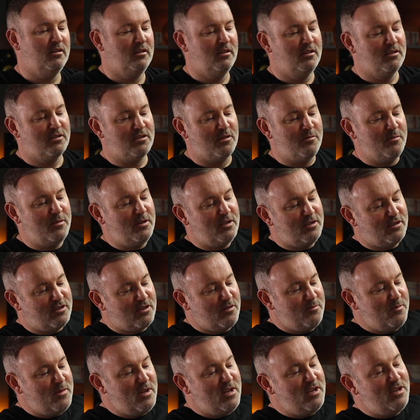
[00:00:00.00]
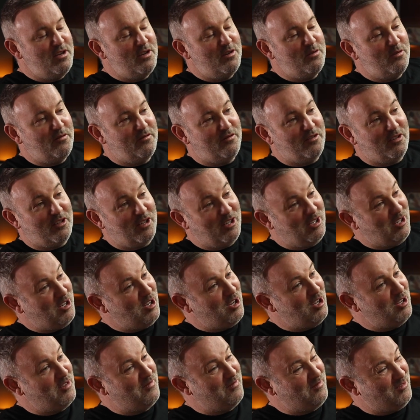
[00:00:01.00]
So me and you have done a
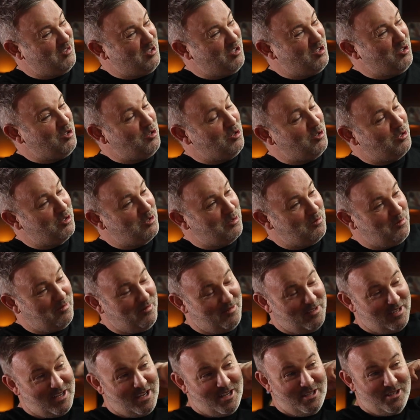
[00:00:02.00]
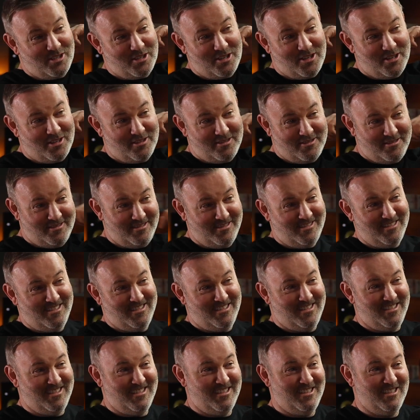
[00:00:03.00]
lot of tours with Dijar,
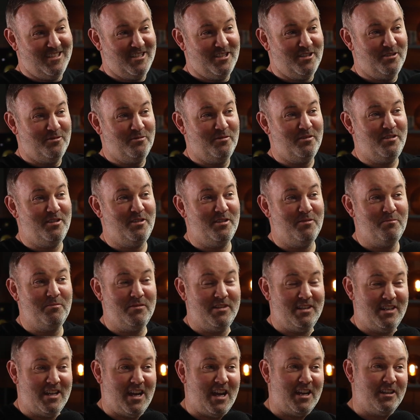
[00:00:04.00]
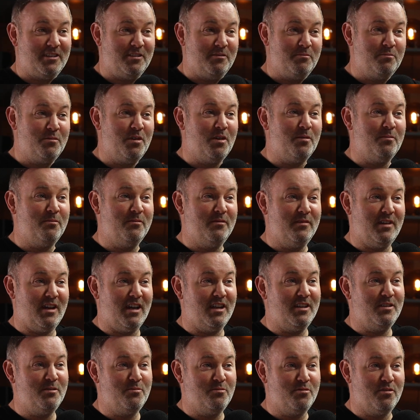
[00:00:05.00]
with your dad and mum
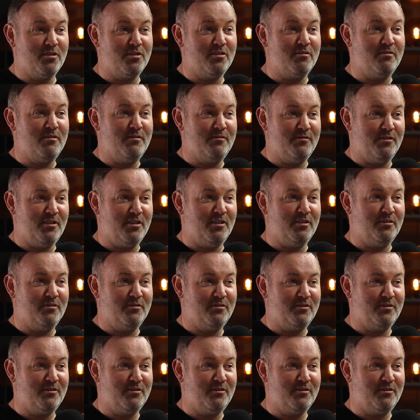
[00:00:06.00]
and your brother involved.